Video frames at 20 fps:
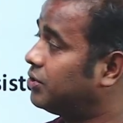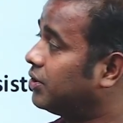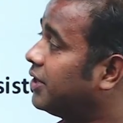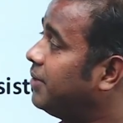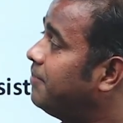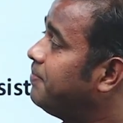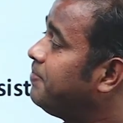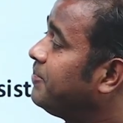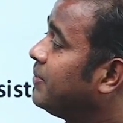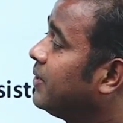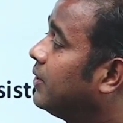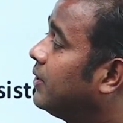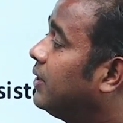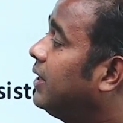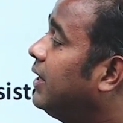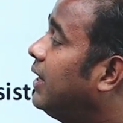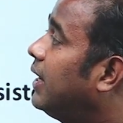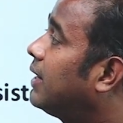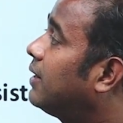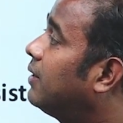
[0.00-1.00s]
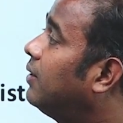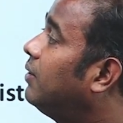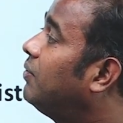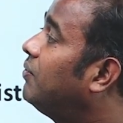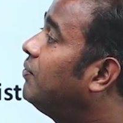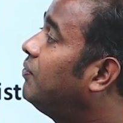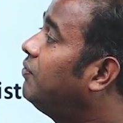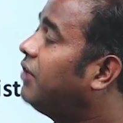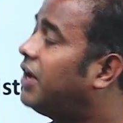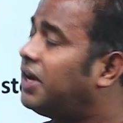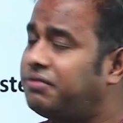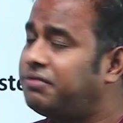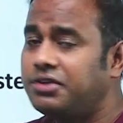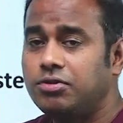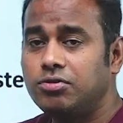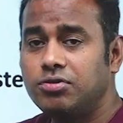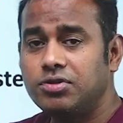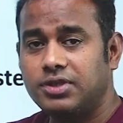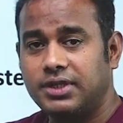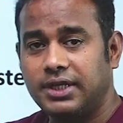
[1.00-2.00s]
Okay, here where we
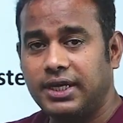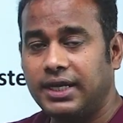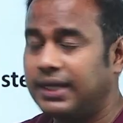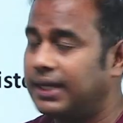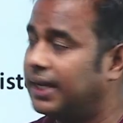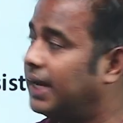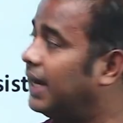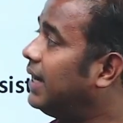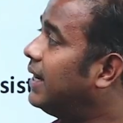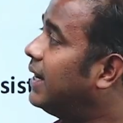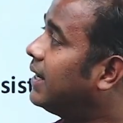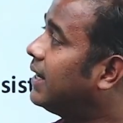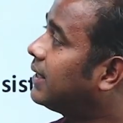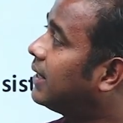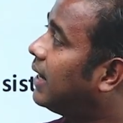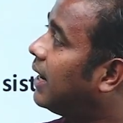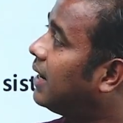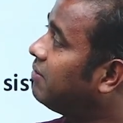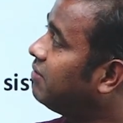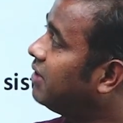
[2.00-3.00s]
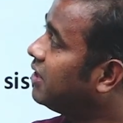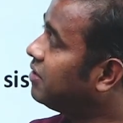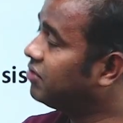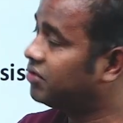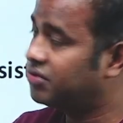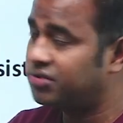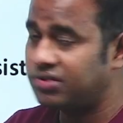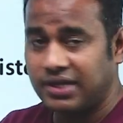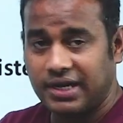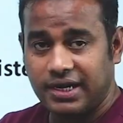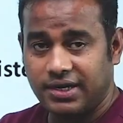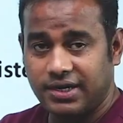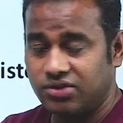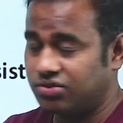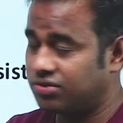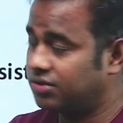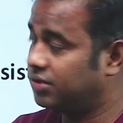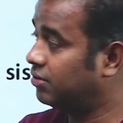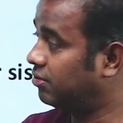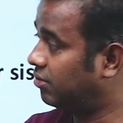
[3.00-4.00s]
use the elder and where we use
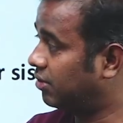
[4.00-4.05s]
eldest.